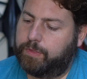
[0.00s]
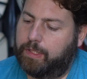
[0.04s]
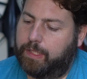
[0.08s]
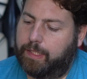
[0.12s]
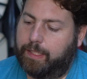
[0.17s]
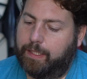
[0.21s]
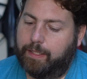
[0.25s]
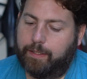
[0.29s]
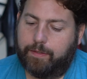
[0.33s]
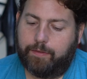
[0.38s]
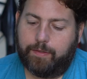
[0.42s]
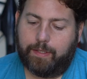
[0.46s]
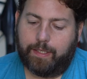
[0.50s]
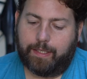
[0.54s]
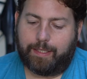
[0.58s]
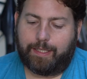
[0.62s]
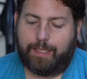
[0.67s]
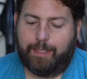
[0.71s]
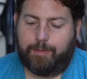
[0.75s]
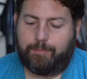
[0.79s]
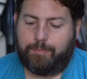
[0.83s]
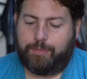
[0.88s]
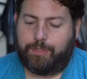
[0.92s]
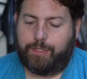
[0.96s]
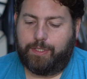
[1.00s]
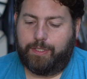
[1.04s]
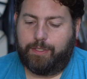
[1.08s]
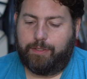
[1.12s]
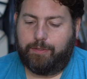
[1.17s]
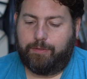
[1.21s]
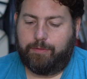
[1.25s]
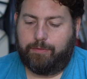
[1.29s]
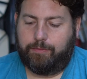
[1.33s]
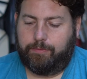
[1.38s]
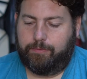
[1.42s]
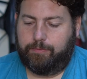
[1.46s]
And that clips
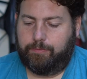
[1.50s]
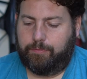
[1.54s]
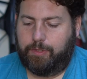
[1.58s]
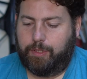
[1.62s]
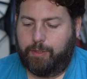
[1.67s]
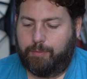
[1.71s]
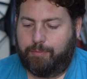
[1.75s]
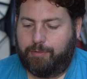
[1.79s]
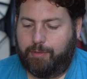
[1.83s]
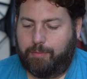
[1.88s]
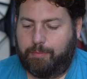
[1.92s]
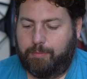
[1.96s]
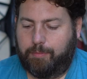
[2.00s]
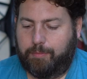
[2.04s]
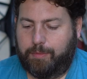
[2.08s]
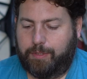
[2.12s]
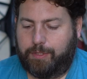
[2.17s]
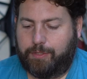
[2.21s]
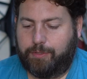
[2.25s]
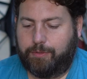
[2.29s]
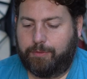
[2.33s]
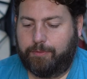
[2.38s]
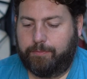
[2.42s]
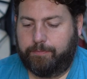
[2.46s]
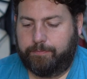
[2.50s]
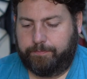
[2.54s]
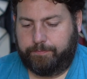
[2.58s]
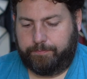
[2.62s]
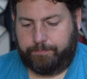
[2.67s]
in no problem at all.